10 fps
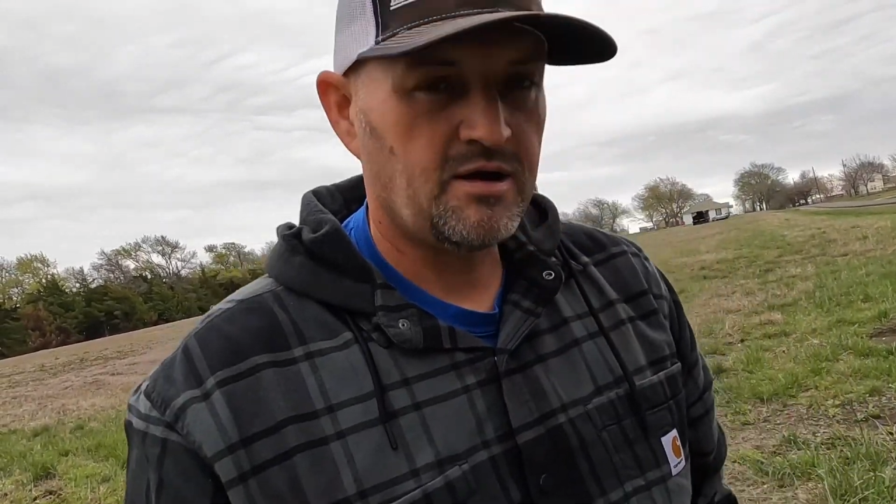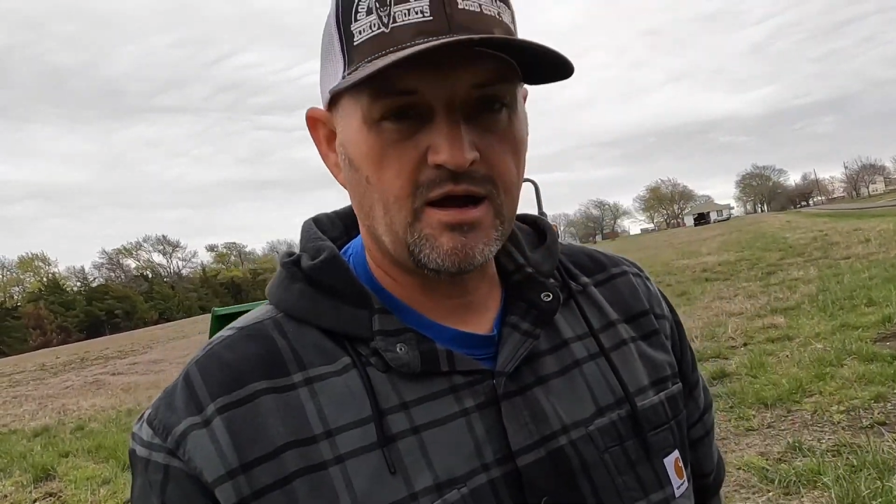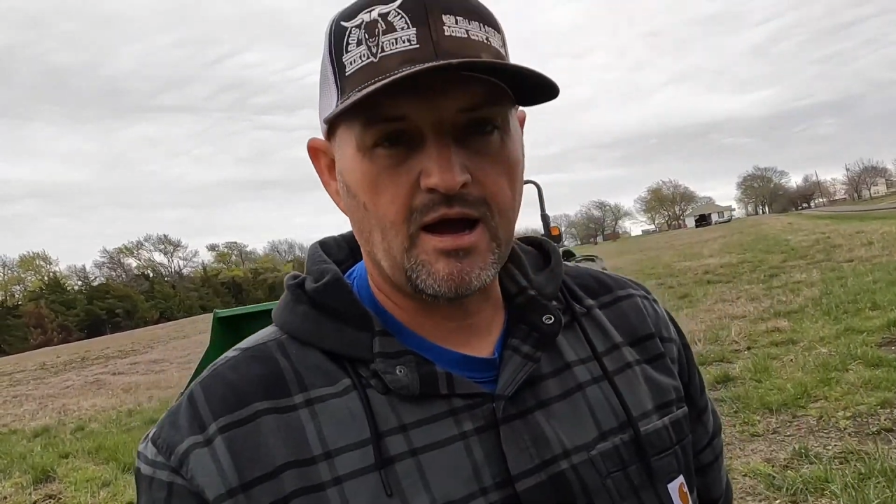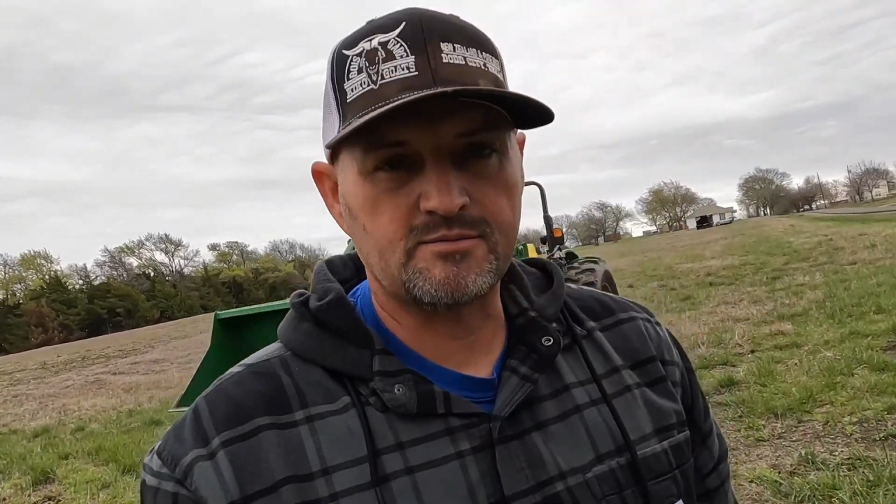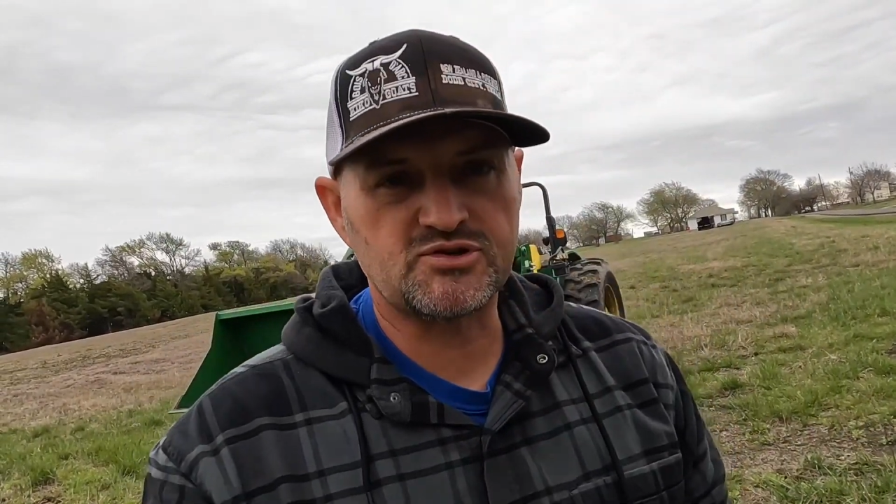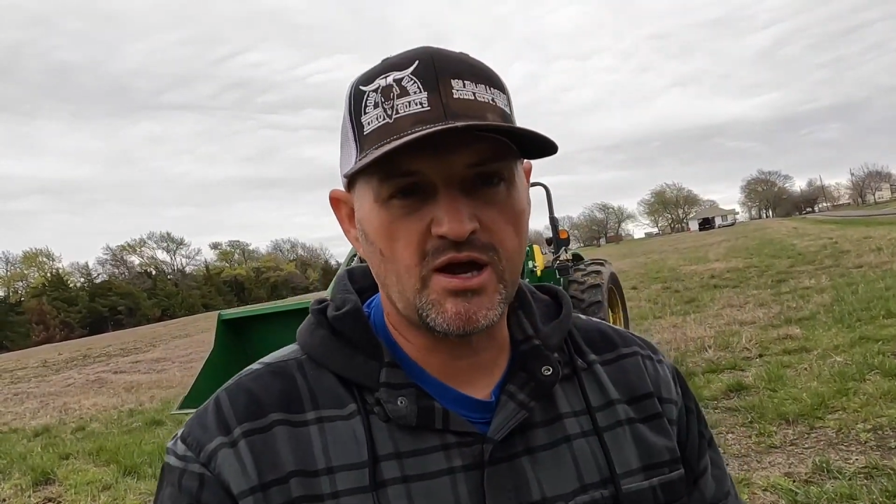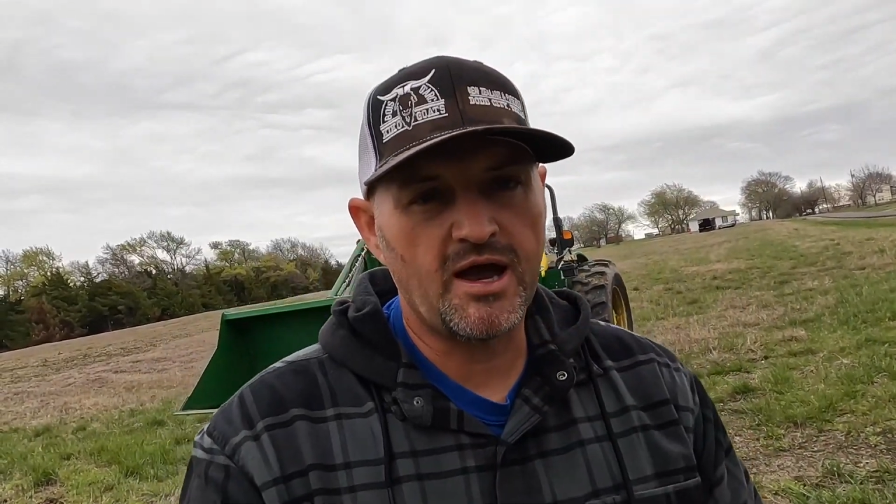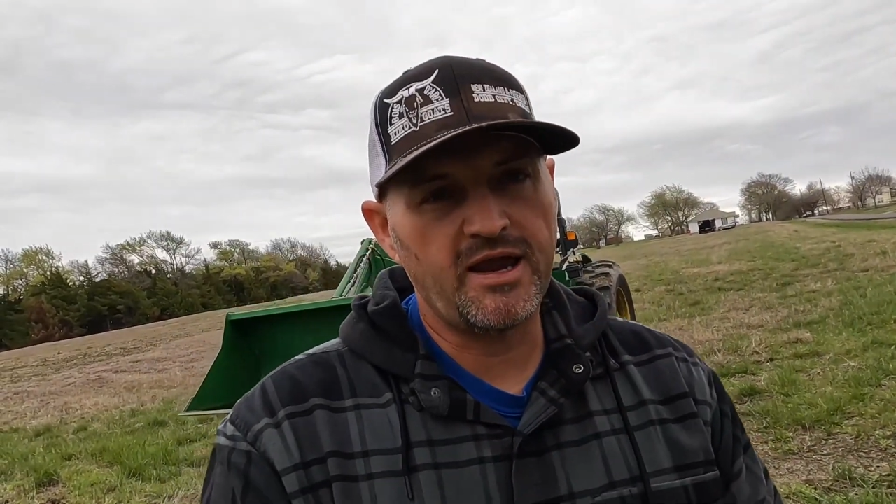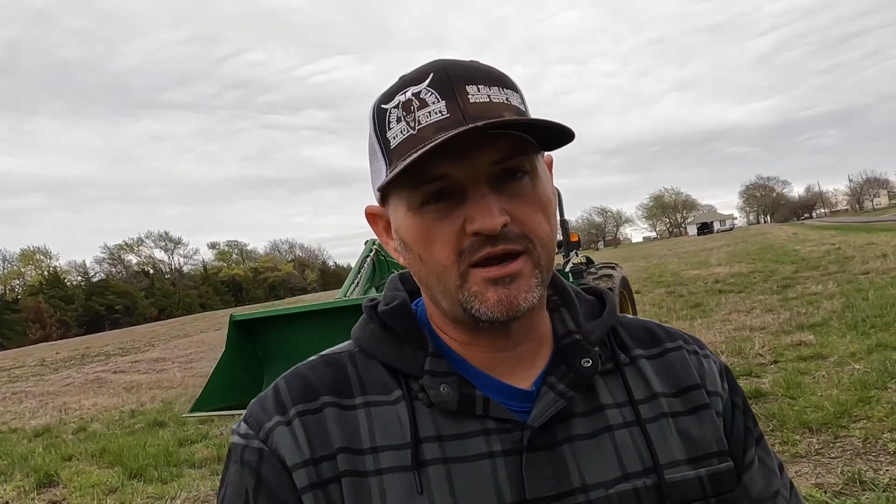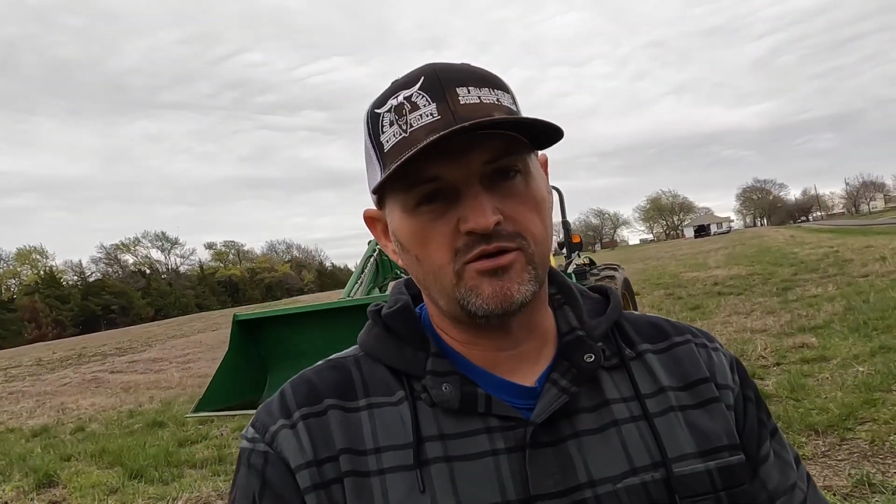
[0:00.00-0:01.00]
I'm
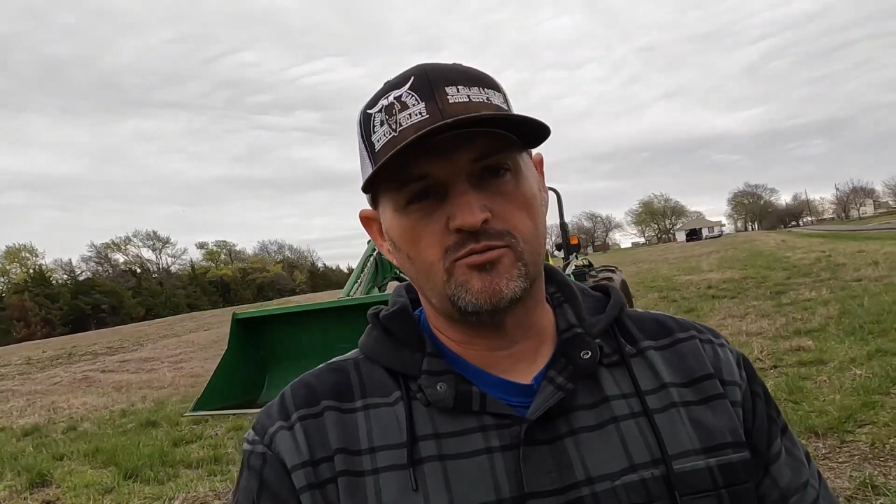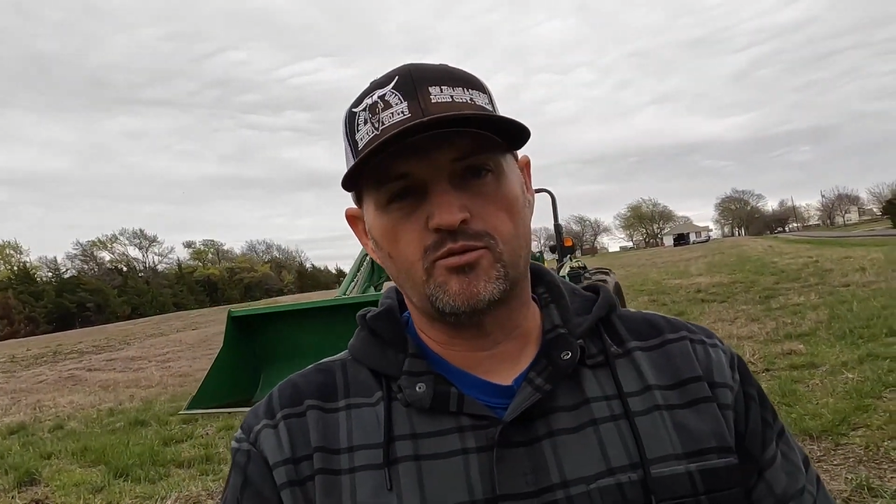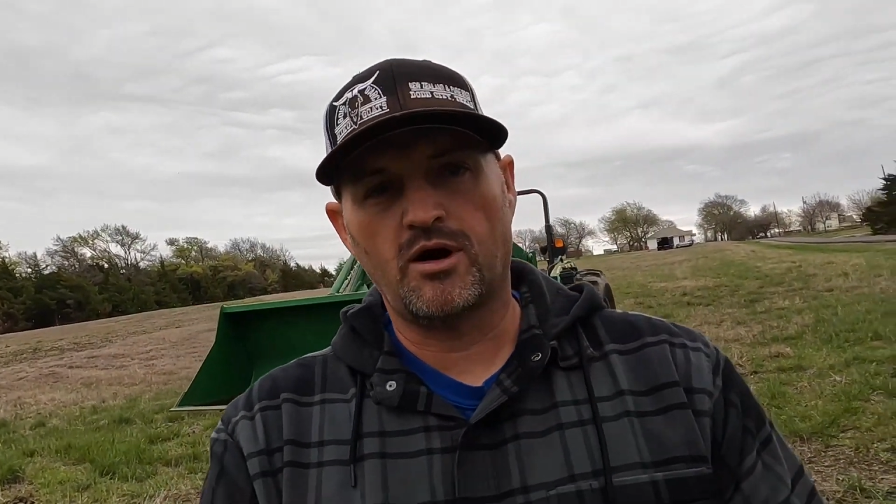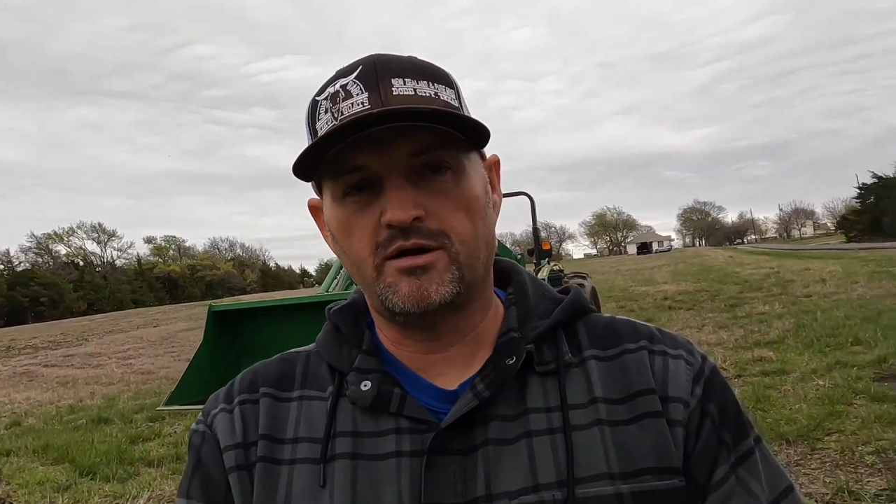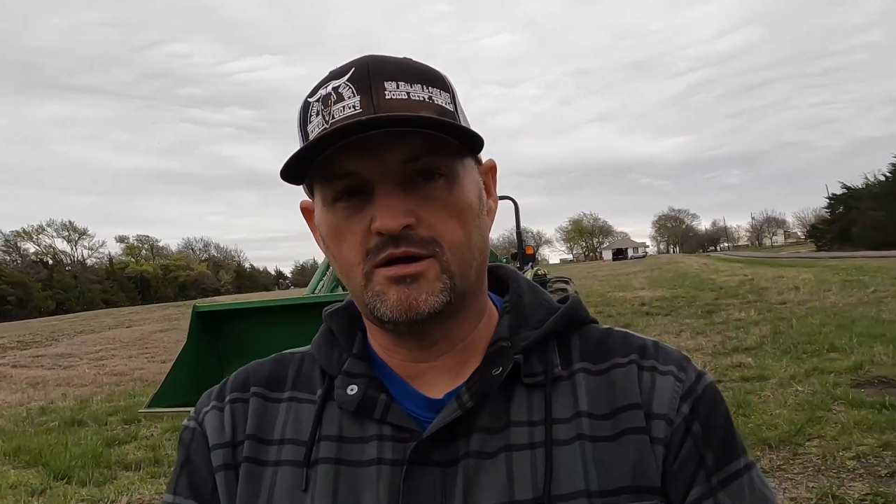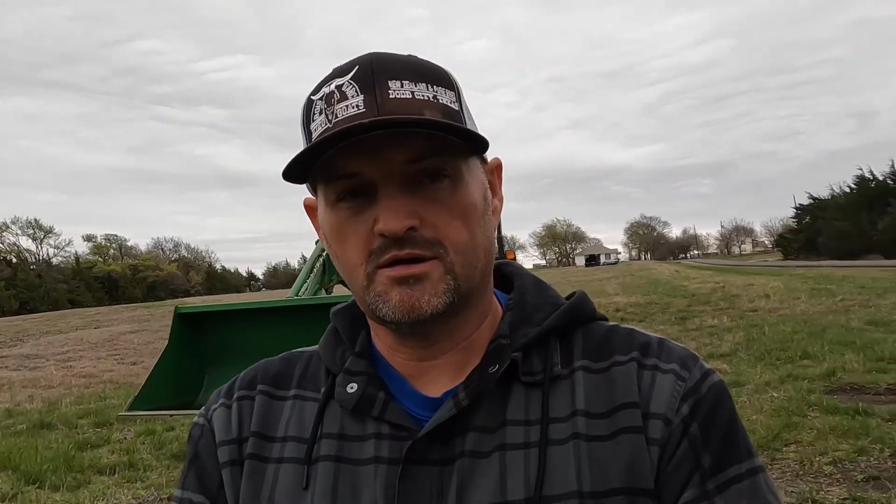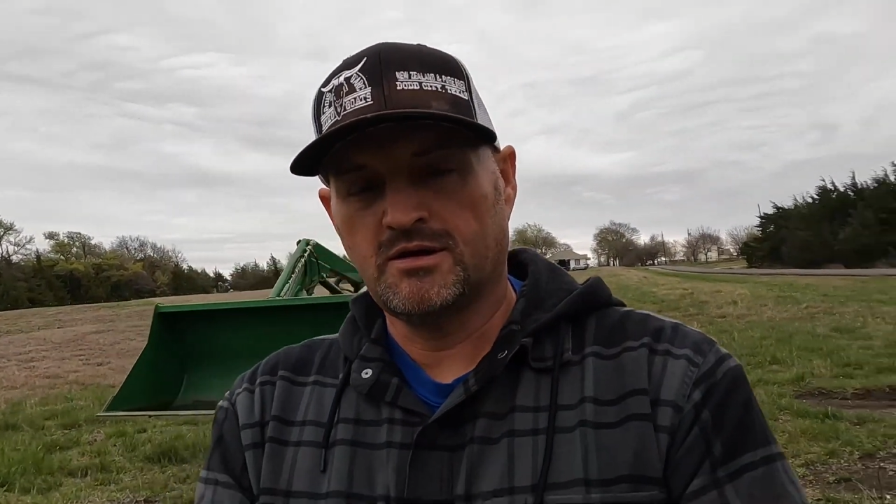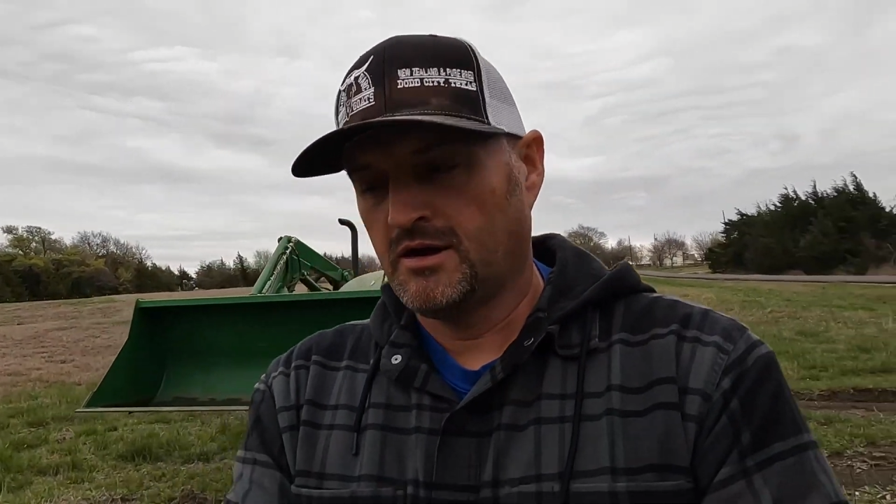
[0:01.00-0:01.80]
trying out a new product.